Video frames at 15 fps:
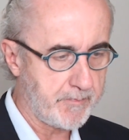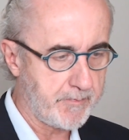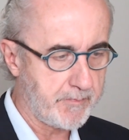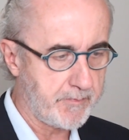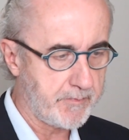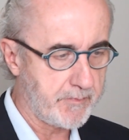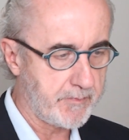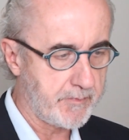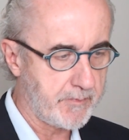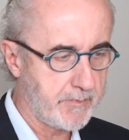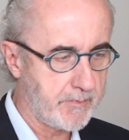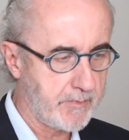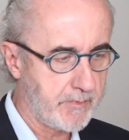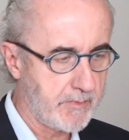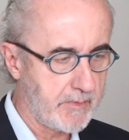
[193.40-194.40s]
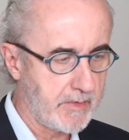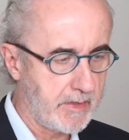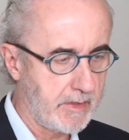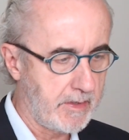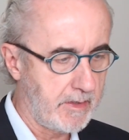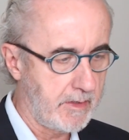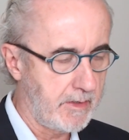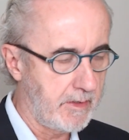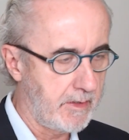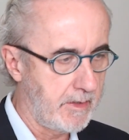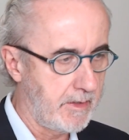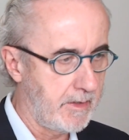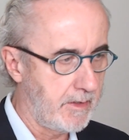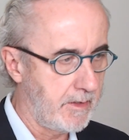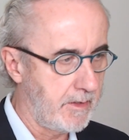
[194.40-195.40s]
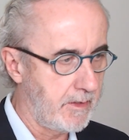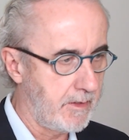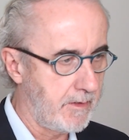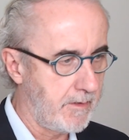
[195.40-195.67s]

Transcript: (silence)